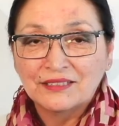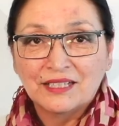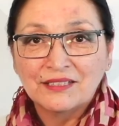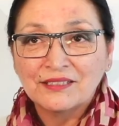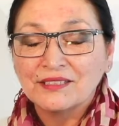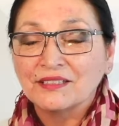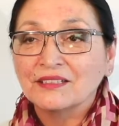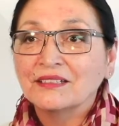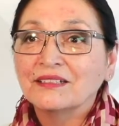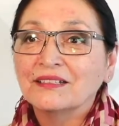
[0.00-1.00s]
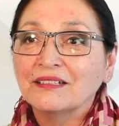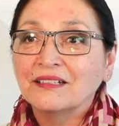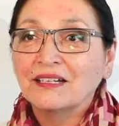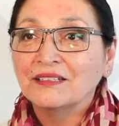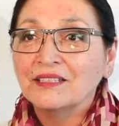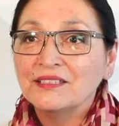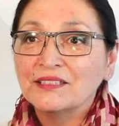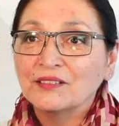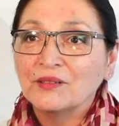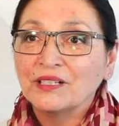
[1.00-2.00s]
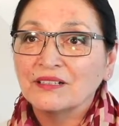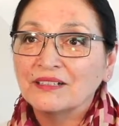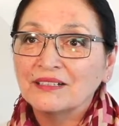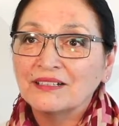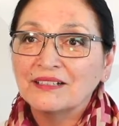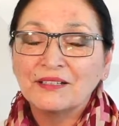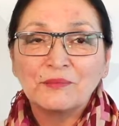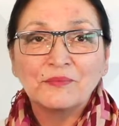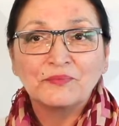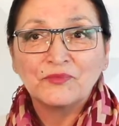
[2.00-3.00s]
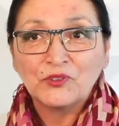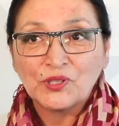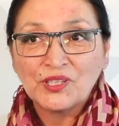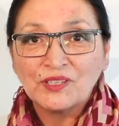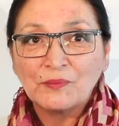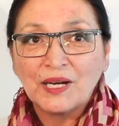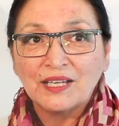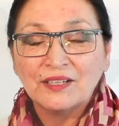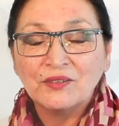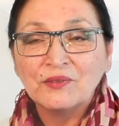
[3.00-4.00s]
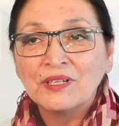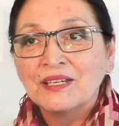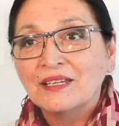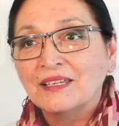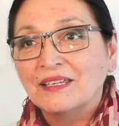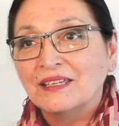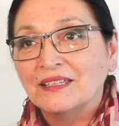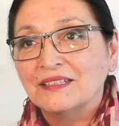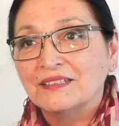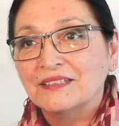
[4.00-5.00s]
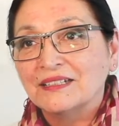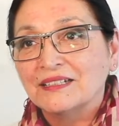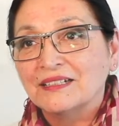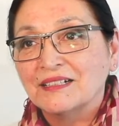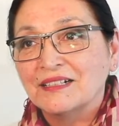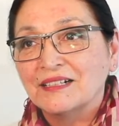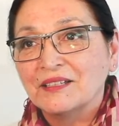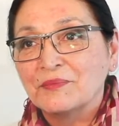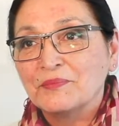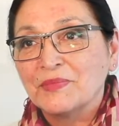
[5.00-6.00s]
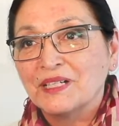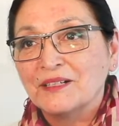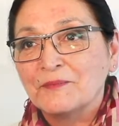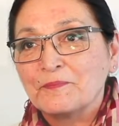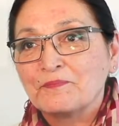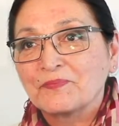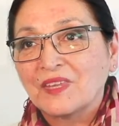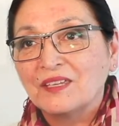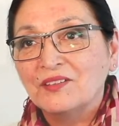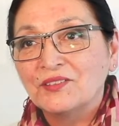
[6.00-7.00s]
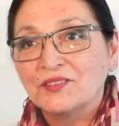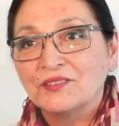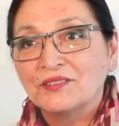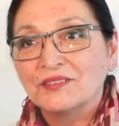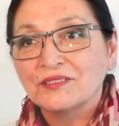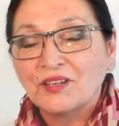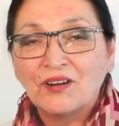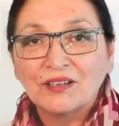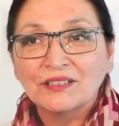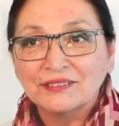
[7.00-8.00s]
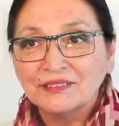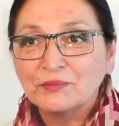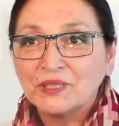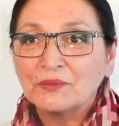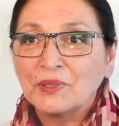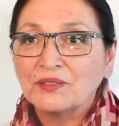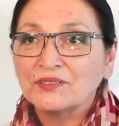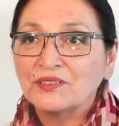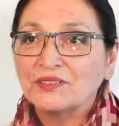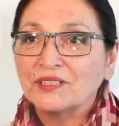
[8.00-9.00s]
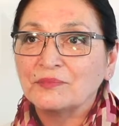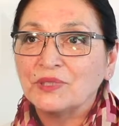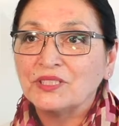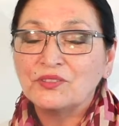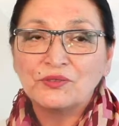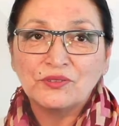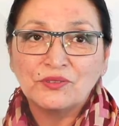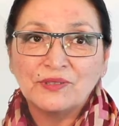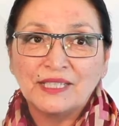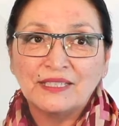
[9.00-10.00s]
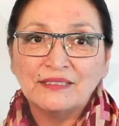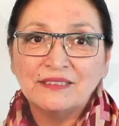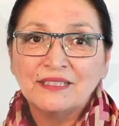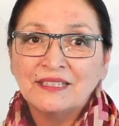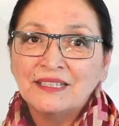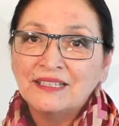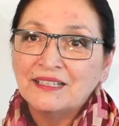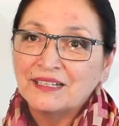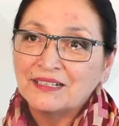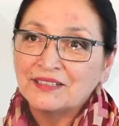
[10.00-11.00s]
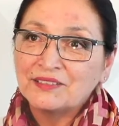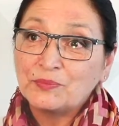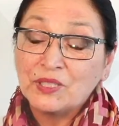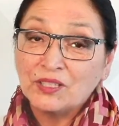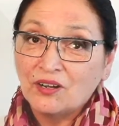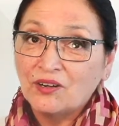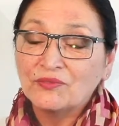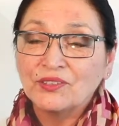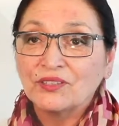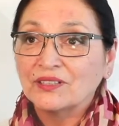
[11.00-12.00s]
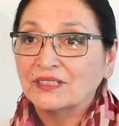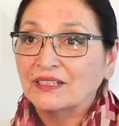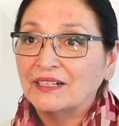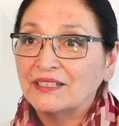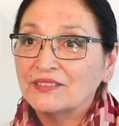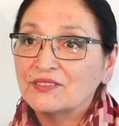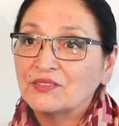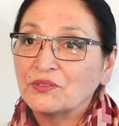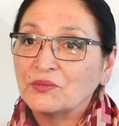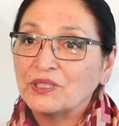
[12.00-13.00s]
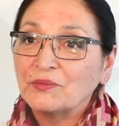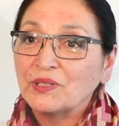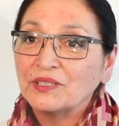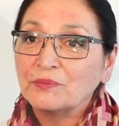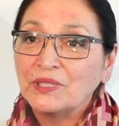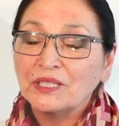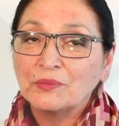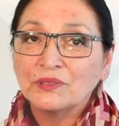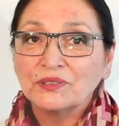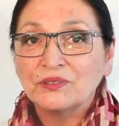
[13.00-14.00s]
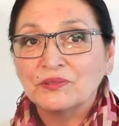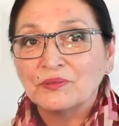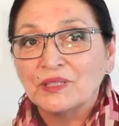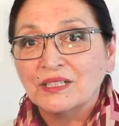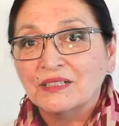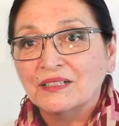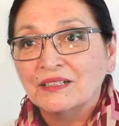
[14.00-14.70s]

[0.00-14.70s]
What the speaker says: Tanse, Aninsigua. I'm Dorothy Mayo, and I'm here to talk a little bit about your Admin 228. It's being offered online, so we want to be able to